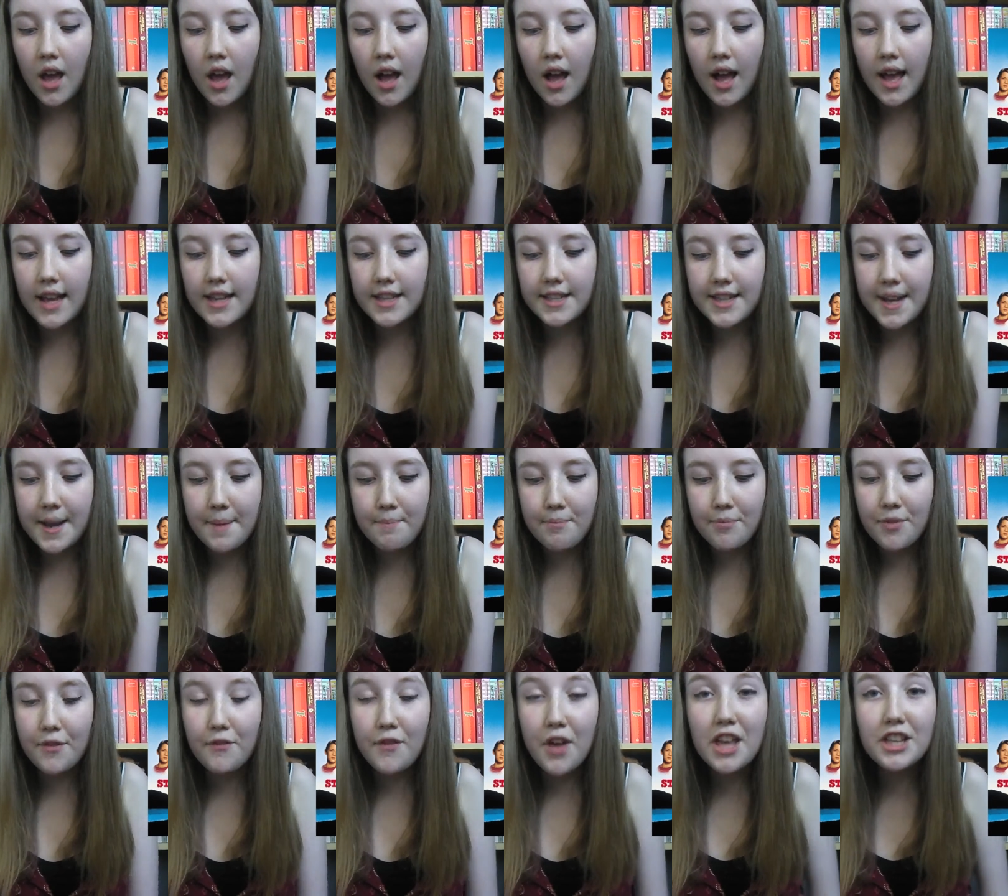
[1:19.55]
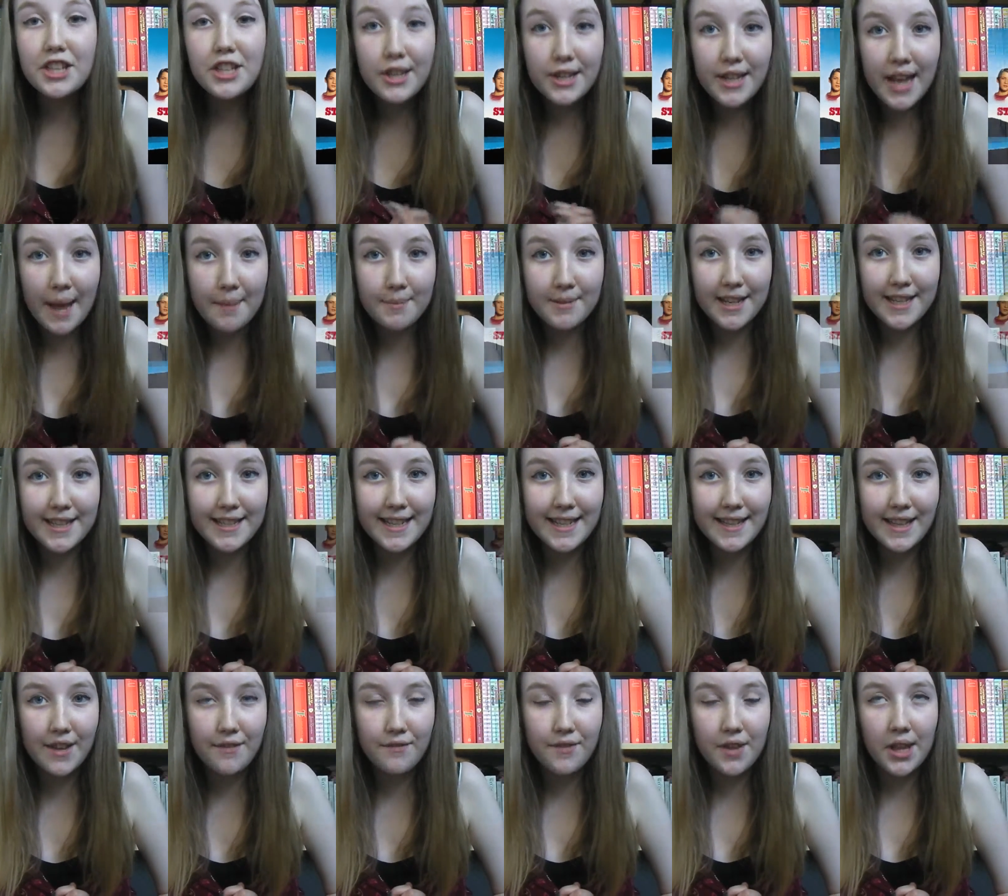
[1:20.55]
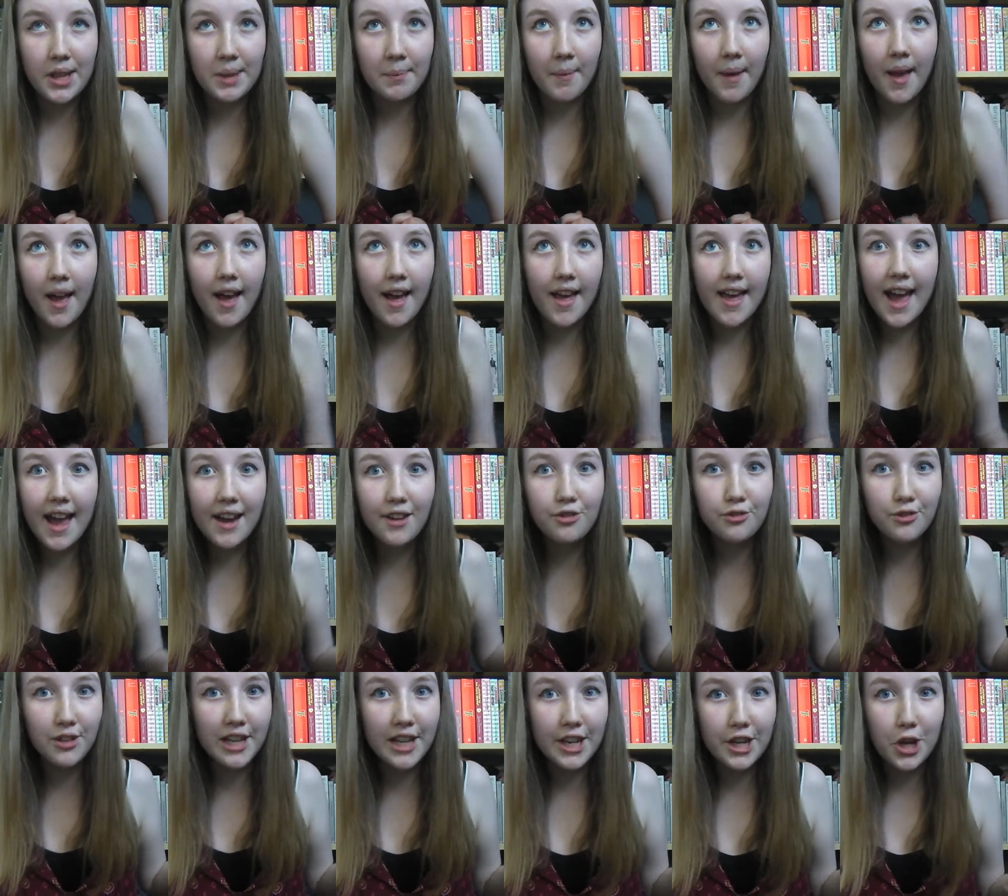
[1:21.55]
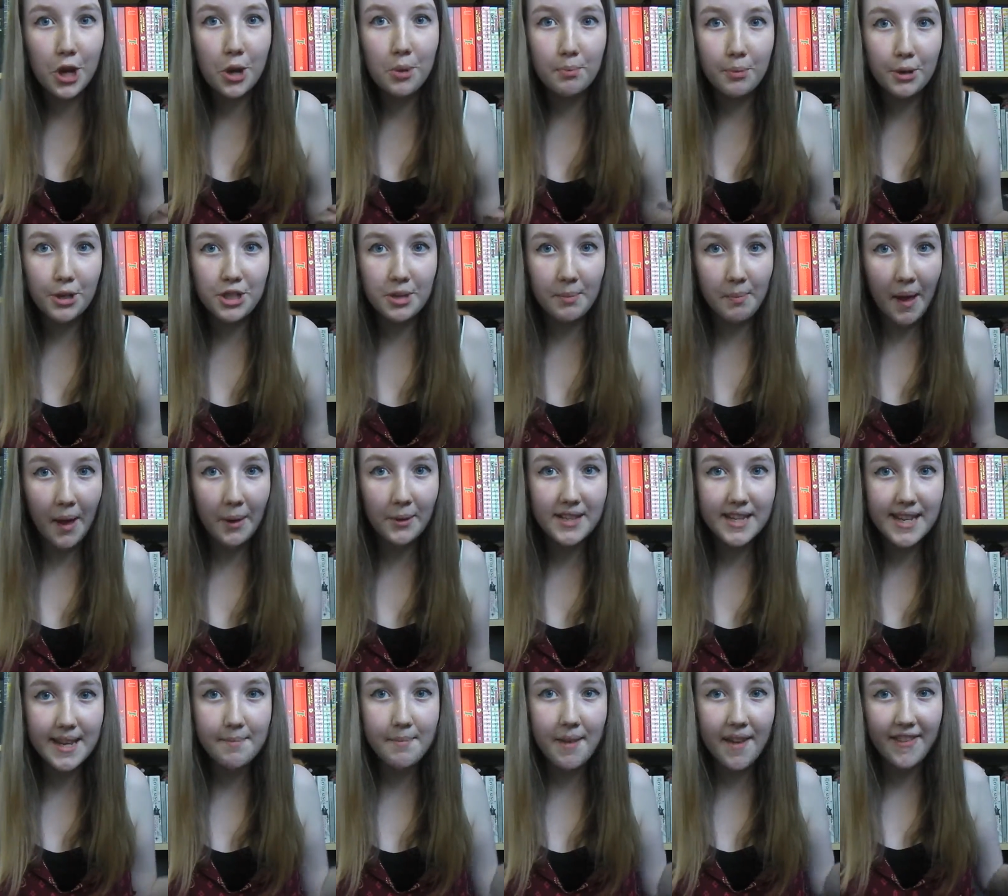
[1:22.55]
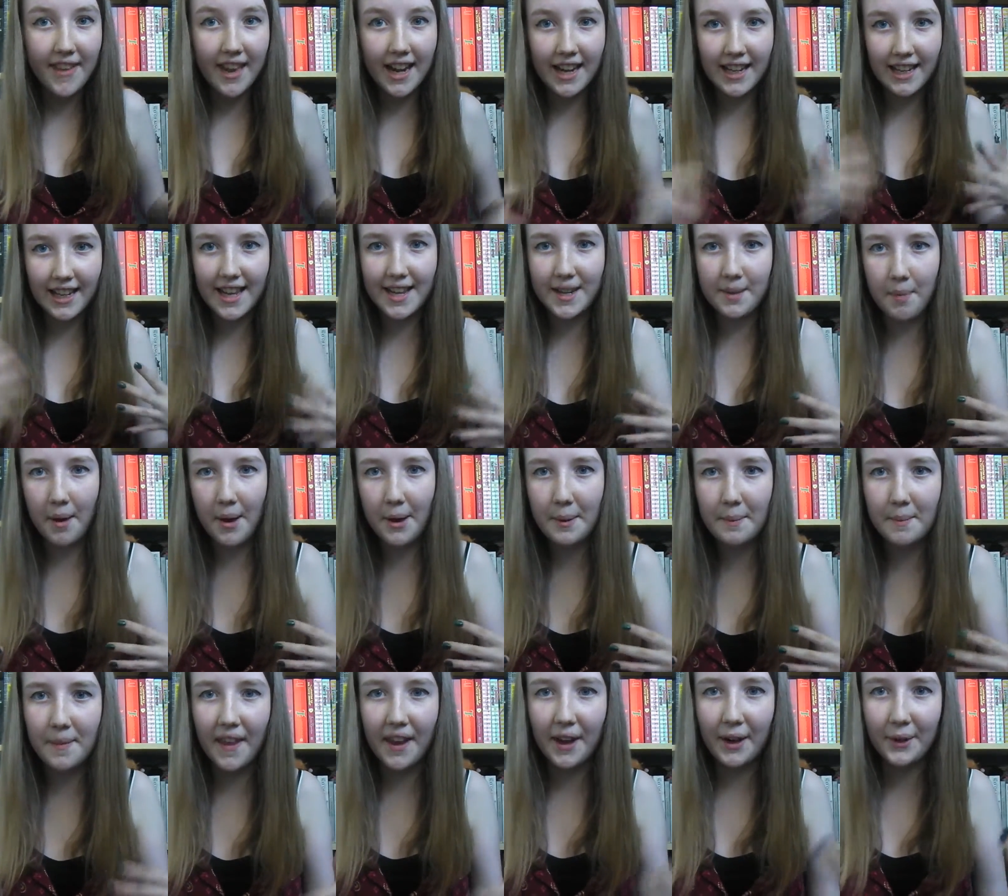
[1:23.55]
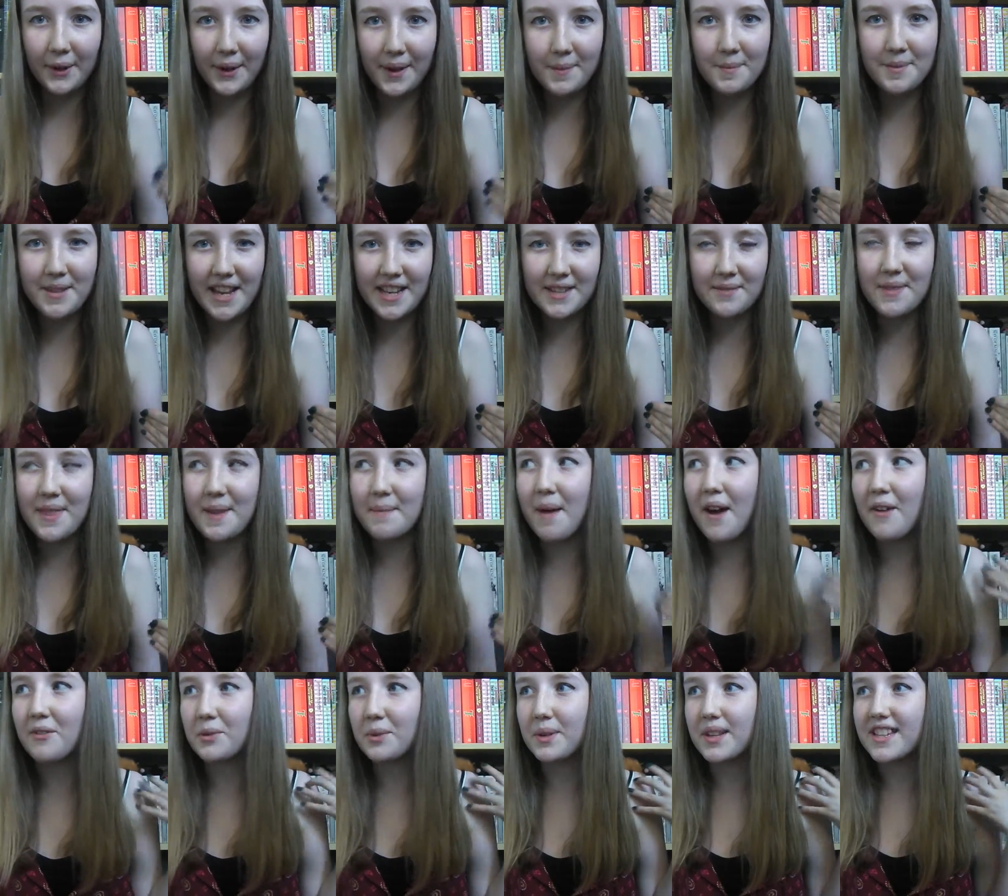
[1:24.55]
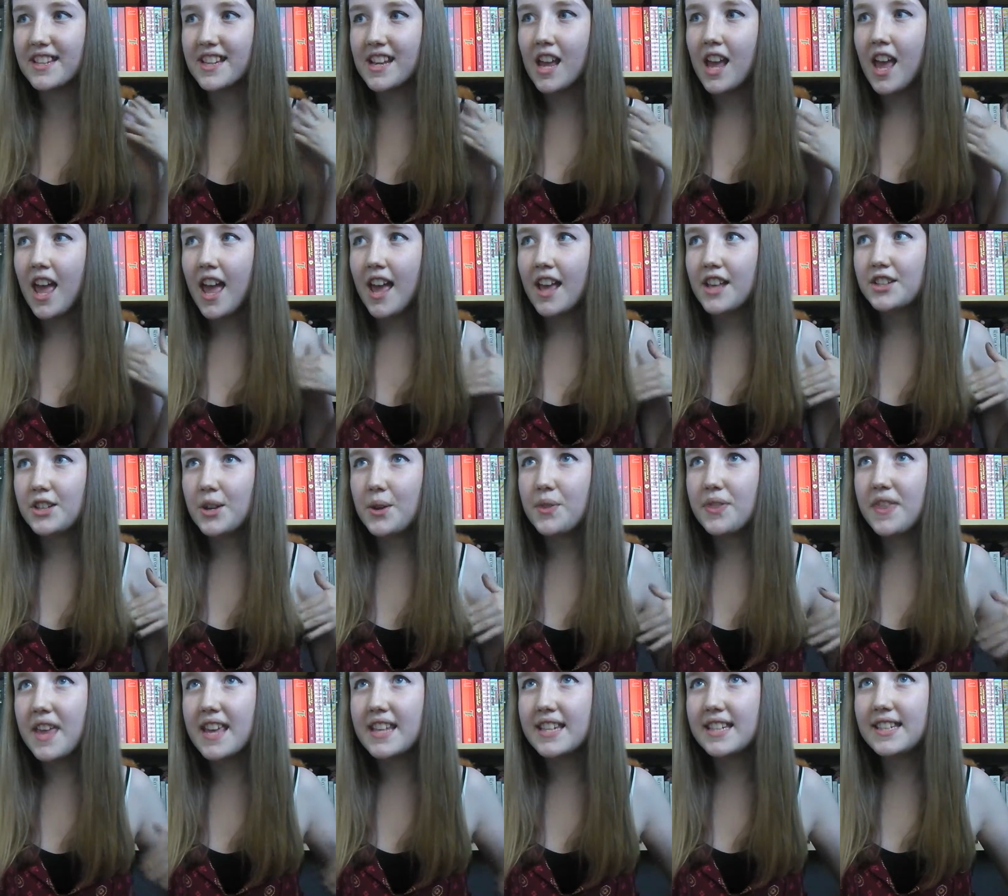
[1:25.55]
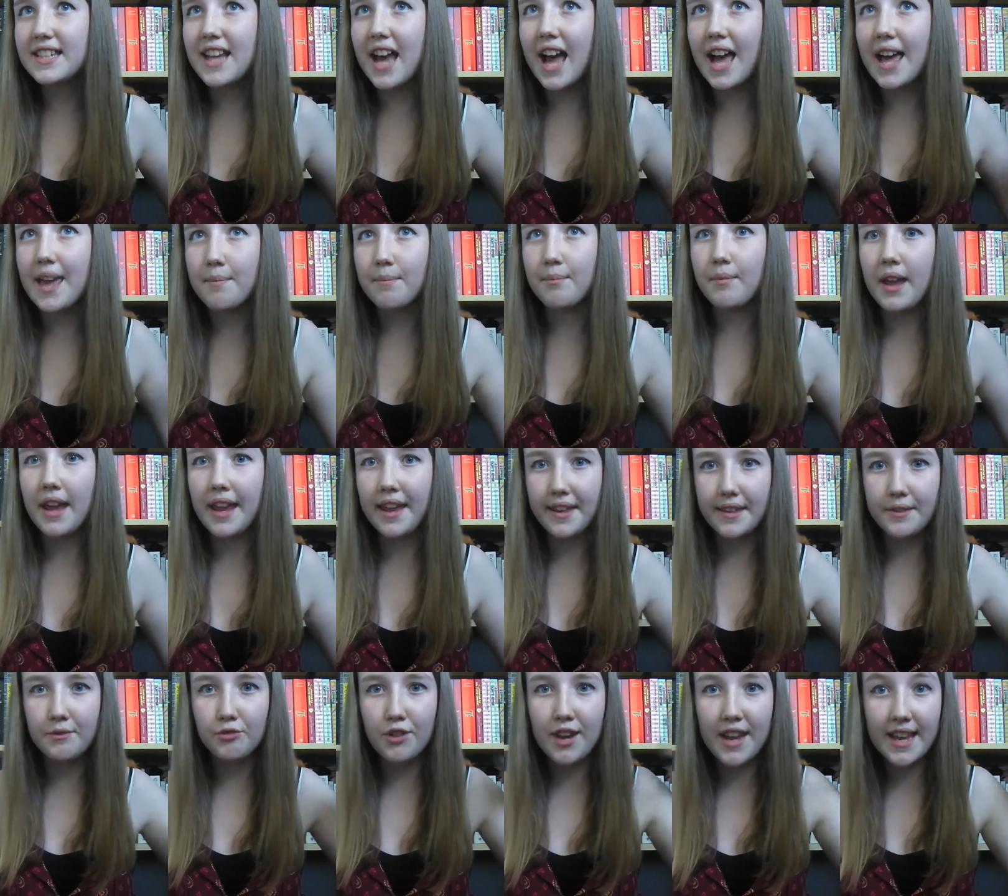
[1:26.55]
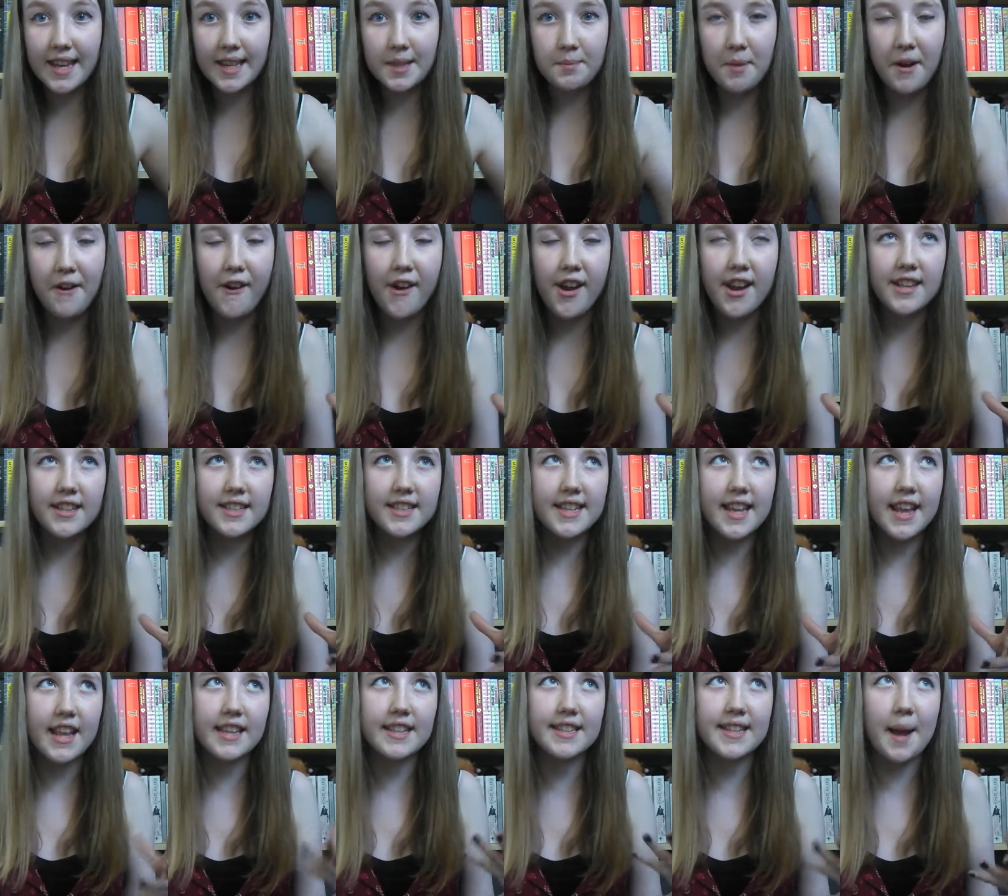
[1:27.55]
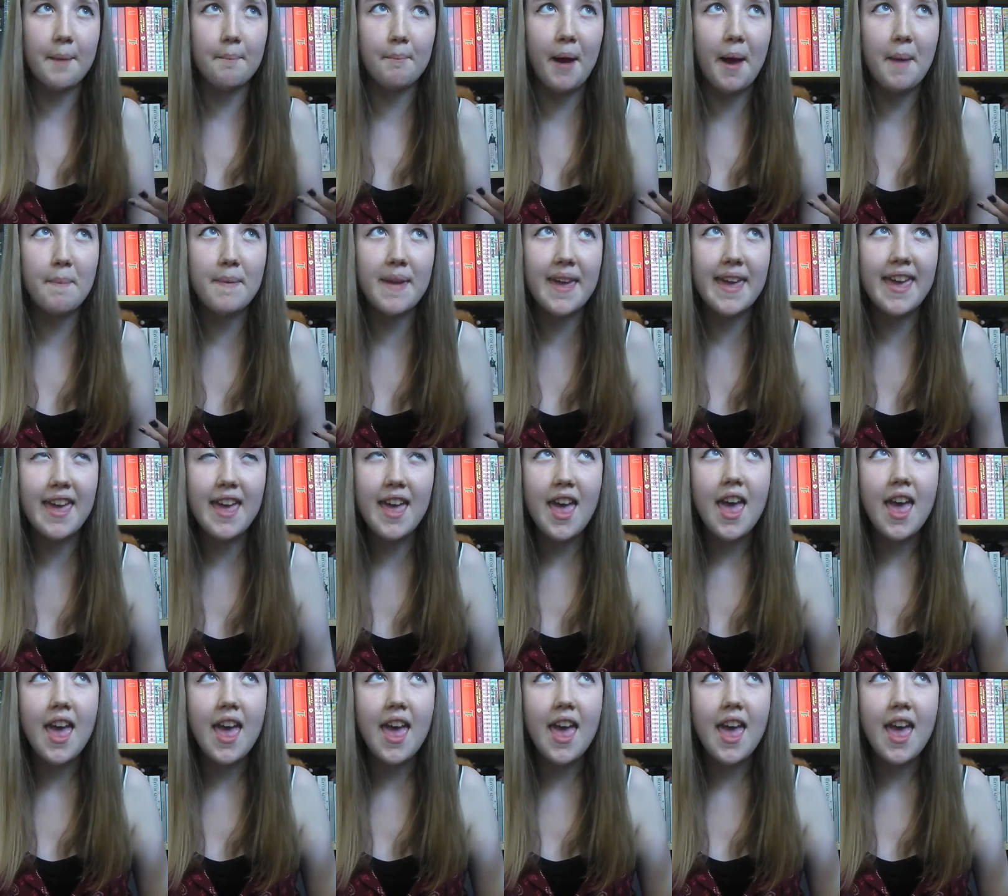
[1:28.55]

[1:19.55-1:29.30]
and the first 2 times I'd seen that film, I hadn't really known much about him, and then I learned about him, and then I got obsessed with him afterwards. So this time, re-experiencing Stand By Me,